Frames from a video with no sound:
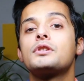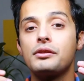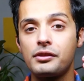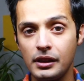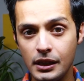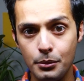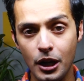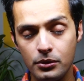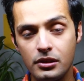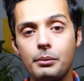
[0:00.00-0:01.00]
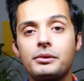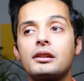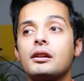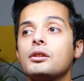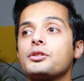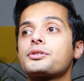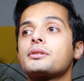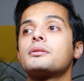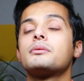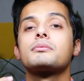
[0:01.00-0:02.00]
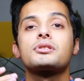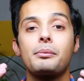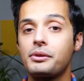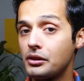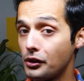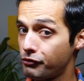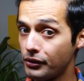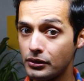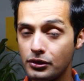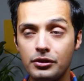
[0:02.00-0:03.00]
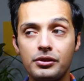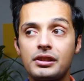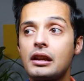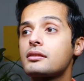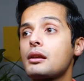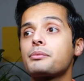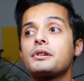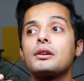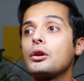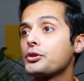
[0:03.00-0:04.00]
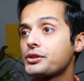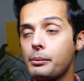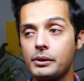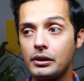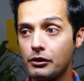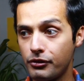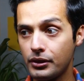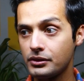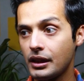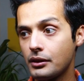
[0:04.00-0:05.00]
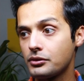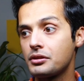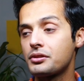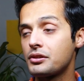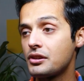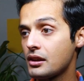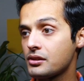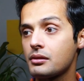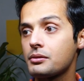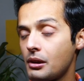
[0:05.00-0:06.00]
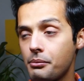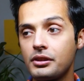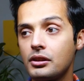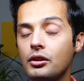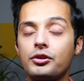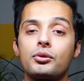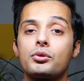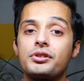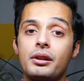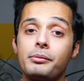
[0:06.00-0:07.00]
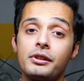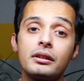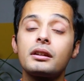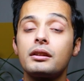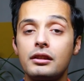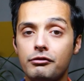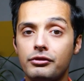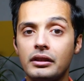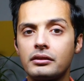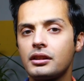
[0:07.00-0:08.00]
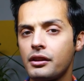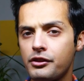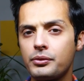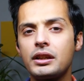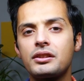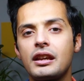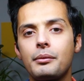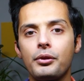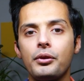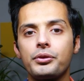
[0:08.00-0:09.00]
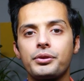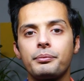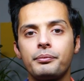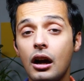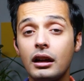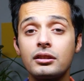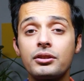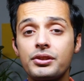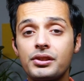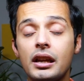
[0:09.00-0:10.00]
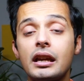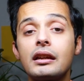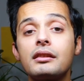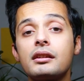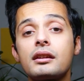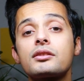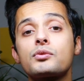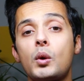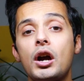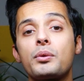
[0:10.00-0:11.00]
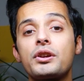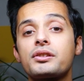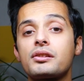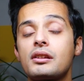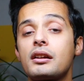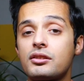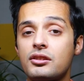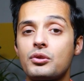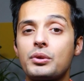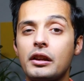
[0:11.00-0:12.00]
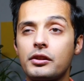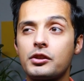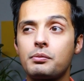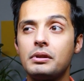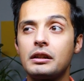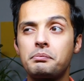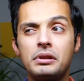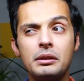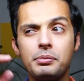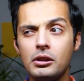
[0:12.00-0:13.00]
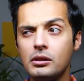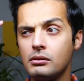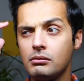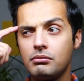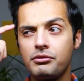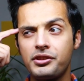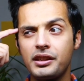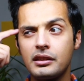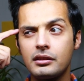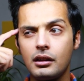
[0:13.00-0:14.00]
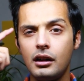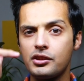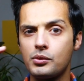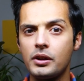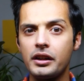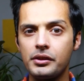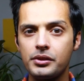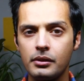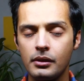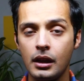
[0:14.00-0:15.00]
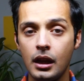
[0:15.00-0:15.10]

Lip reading: To think about something else, something different, to say something else, something different, and to suggest something else or something different. 3 examples. Doctors say this virus is not serious, but people think otherwise.